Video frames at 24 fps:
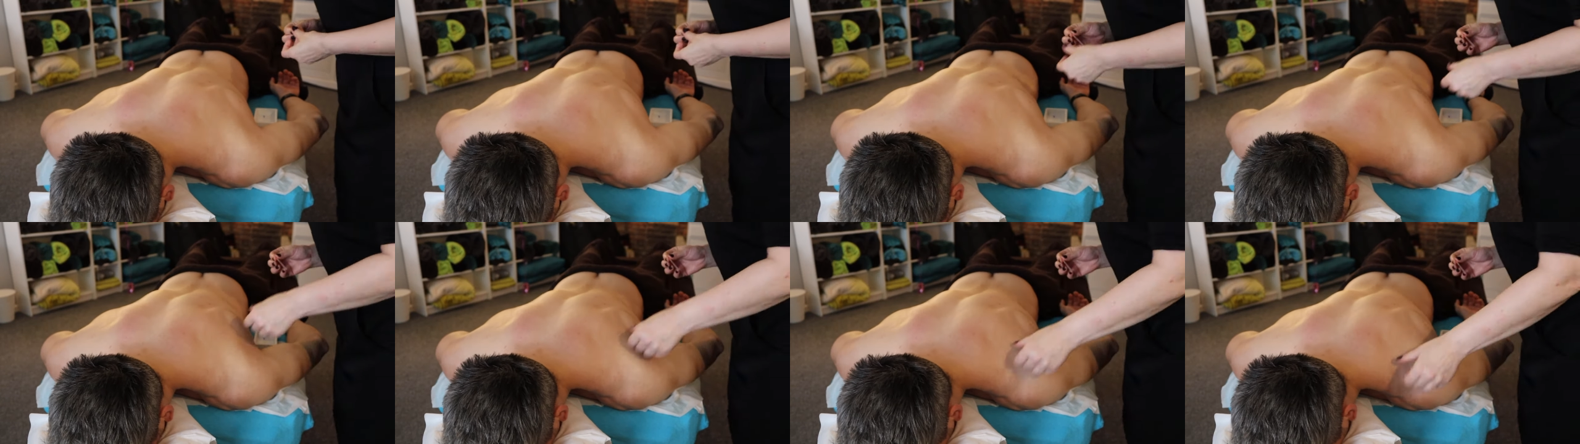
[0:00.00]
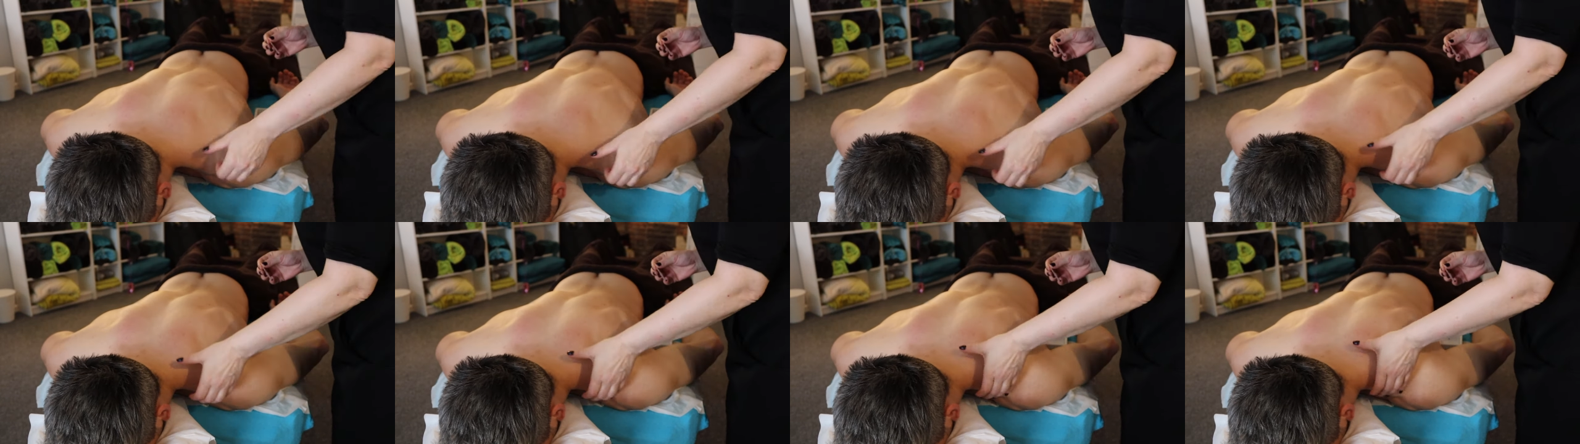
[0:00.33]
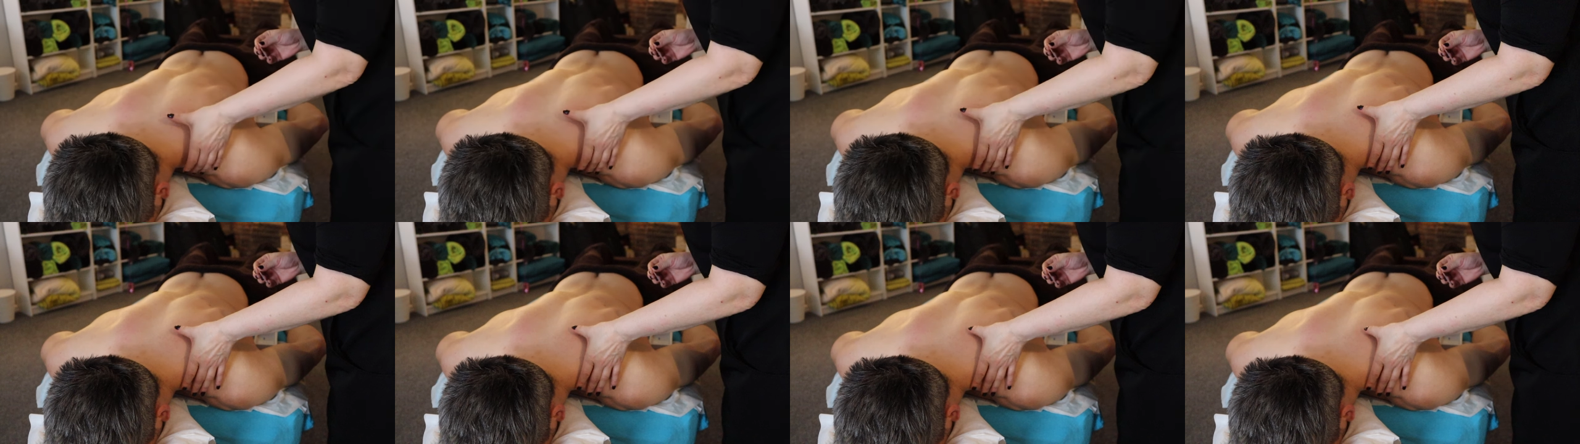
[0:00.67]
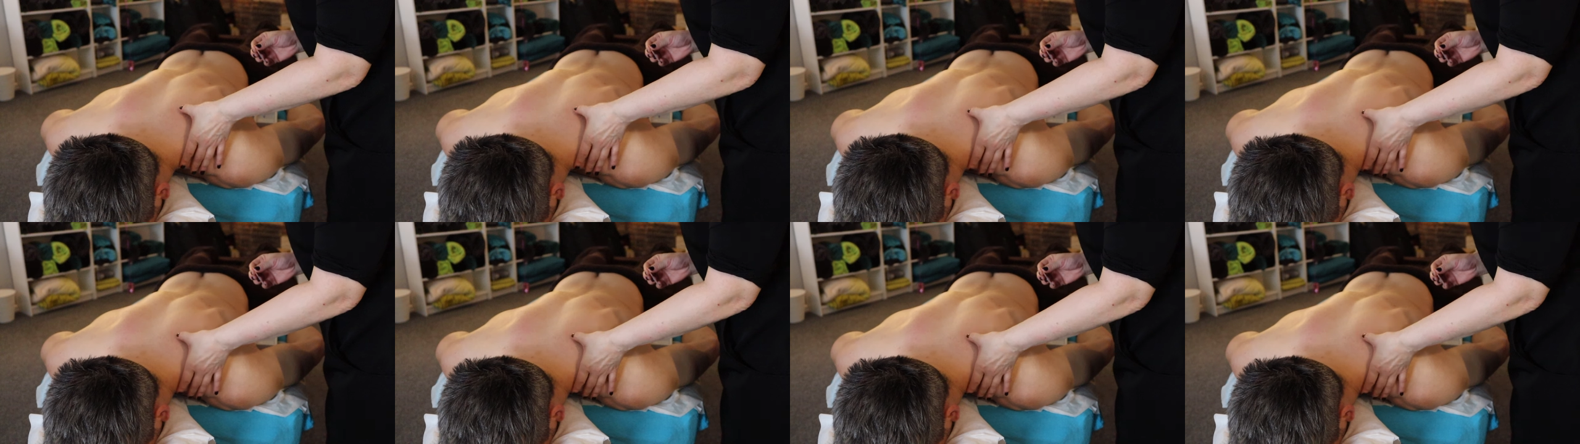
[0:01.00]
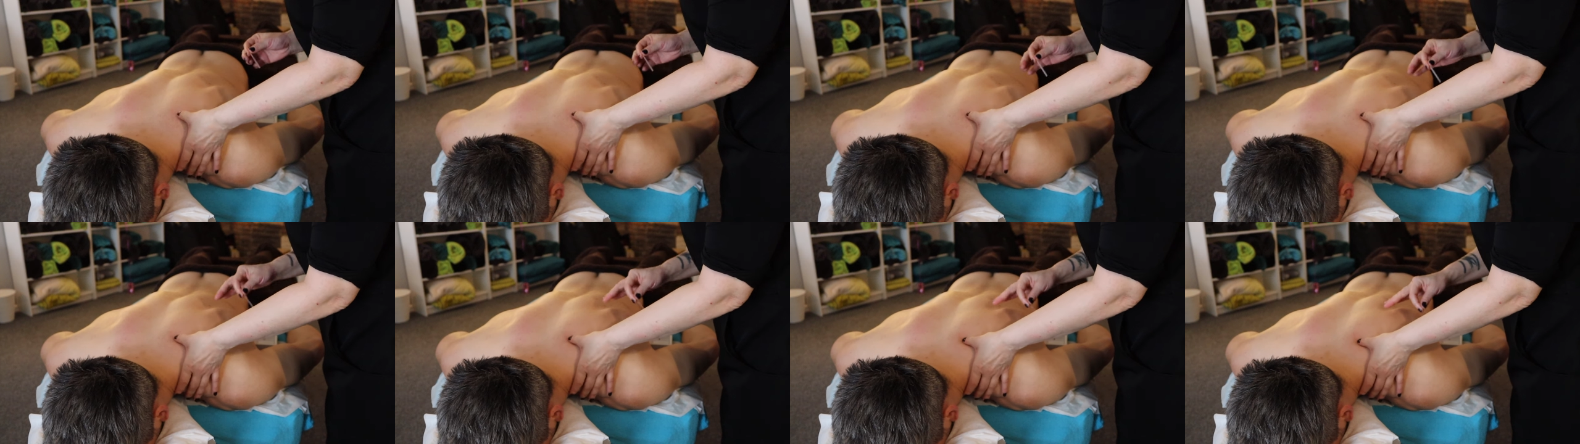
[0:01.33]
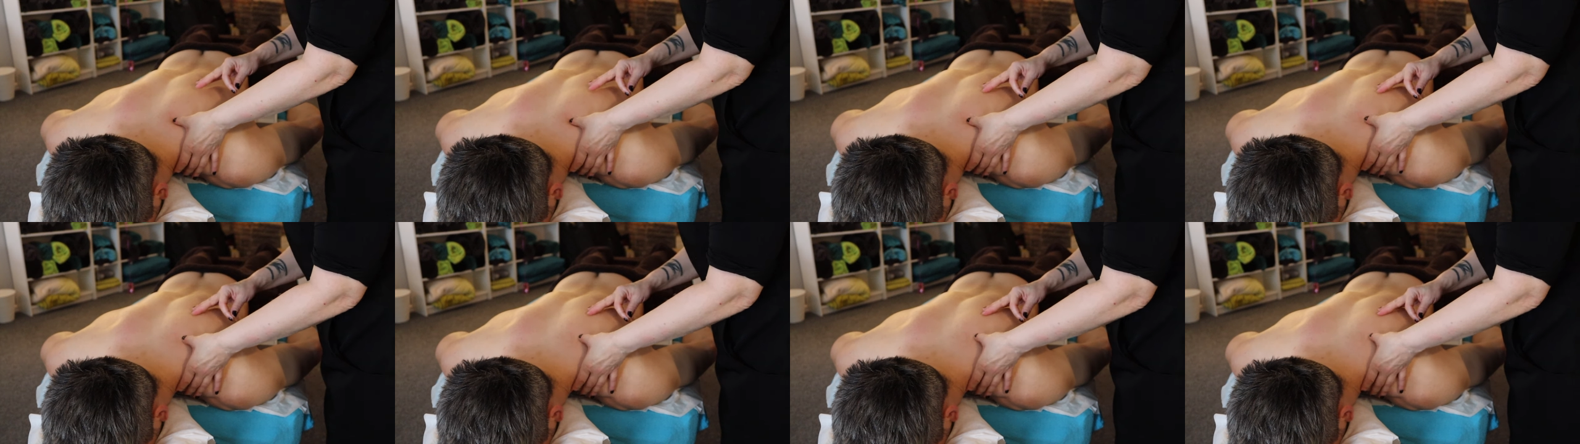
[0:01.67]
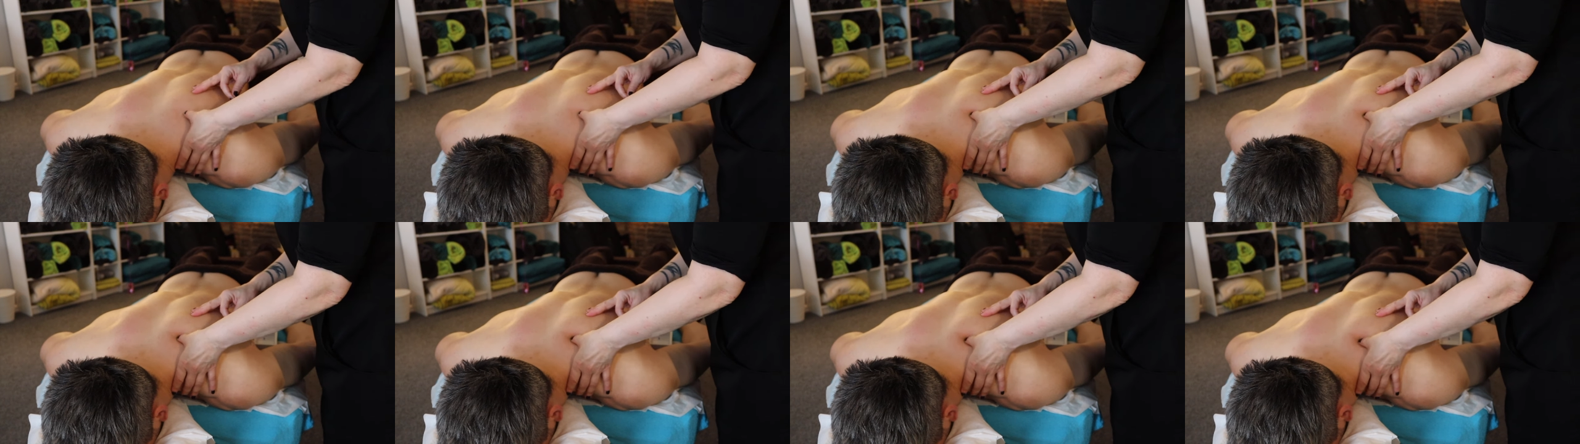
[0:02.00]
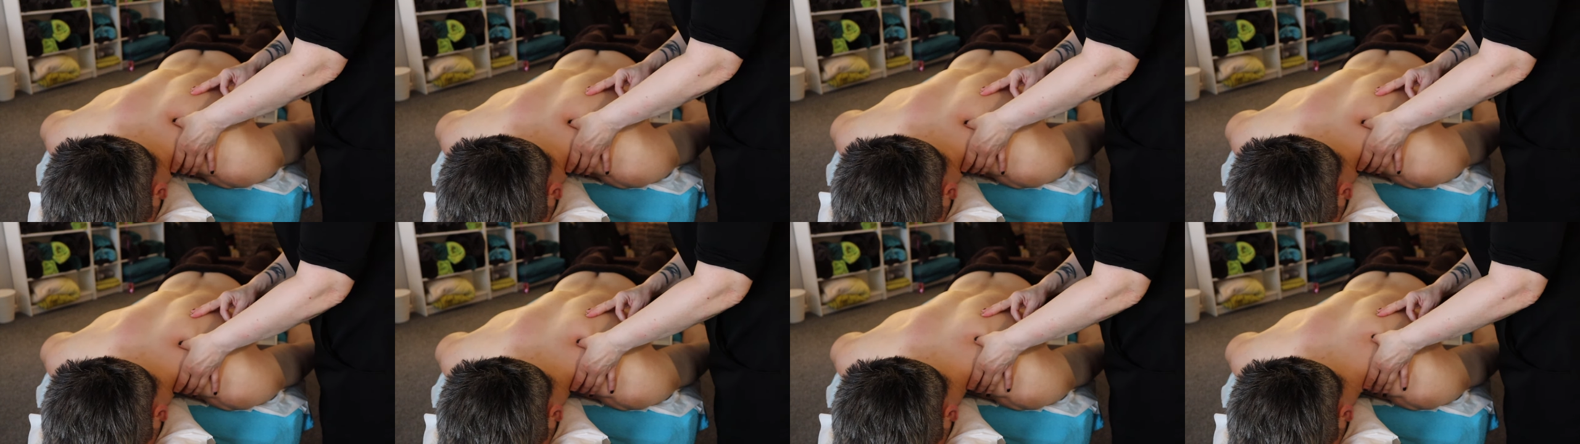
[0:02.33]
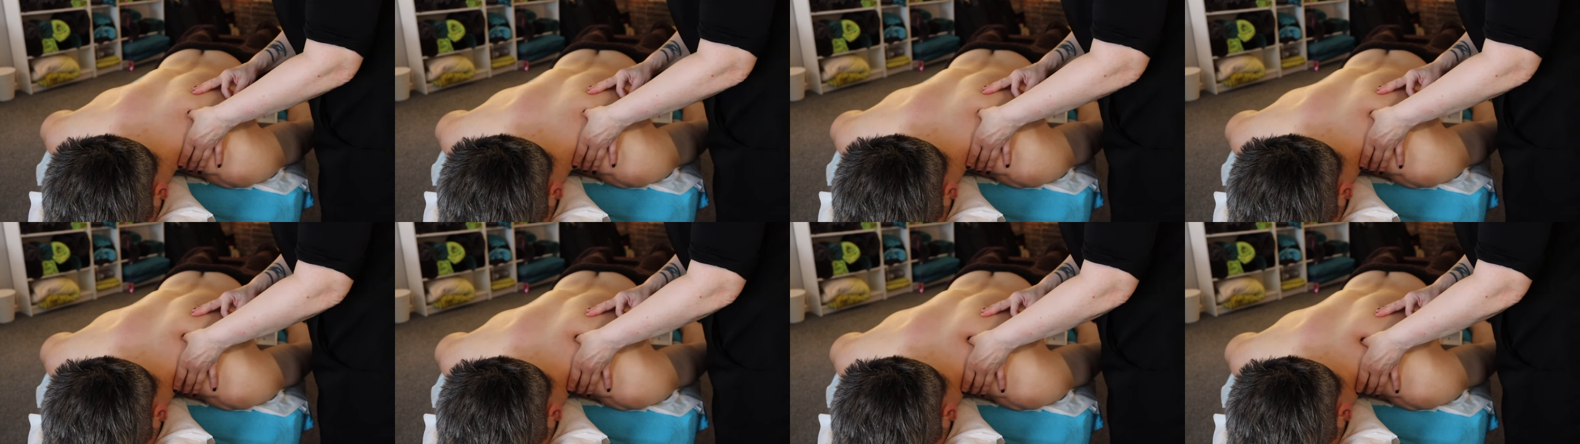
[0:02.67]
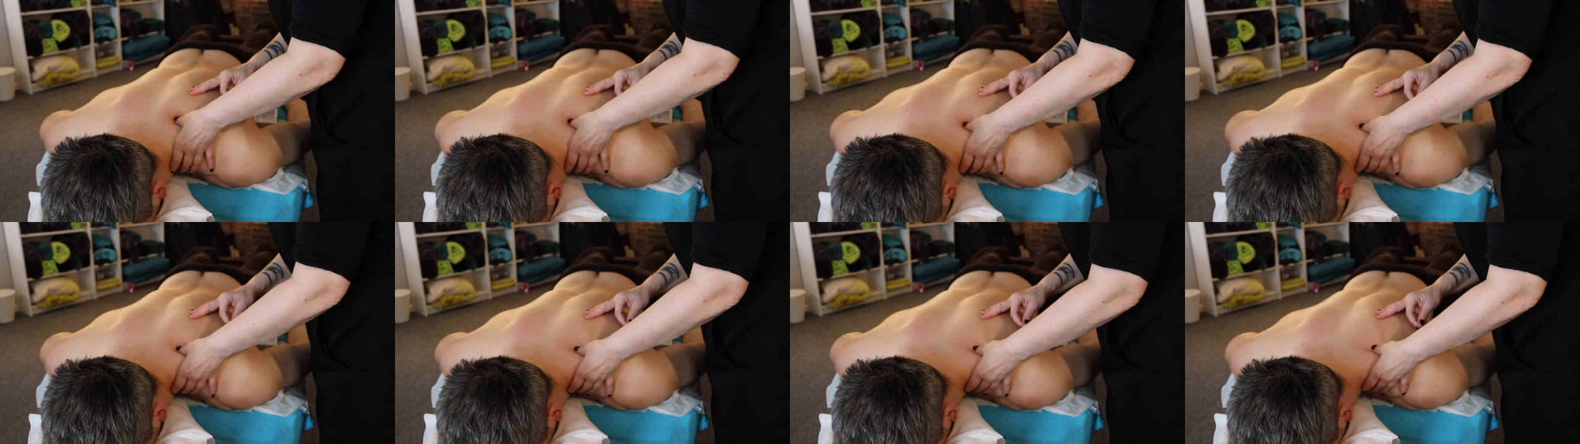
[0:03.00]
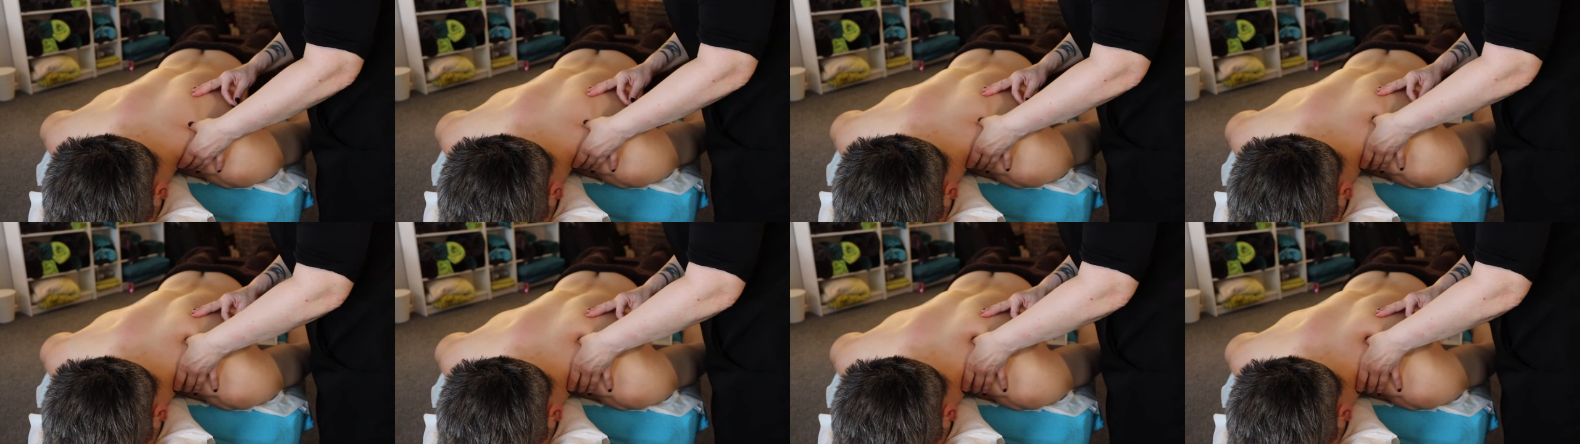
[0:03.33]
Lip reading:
[unreadable: no face in view]